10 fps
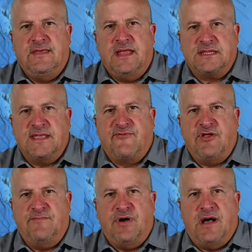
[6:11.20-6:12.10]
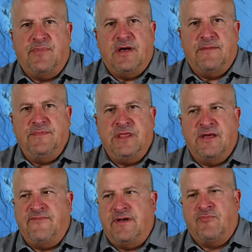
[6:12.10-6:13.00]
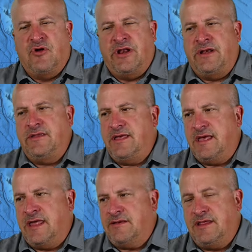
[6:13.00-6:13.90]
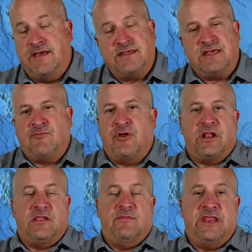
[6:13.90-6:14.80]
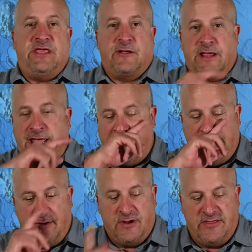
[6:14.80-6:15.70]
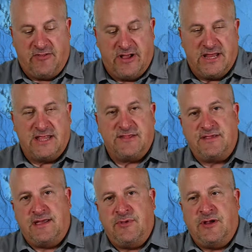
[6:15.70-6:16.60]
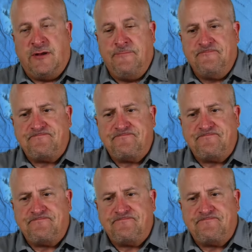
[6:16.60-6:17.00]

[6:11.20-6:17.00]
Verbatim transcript: that stuff could pop up. You know, if I'm running and you know, say I'm running to Clemente or Cat or anything like that this time of year,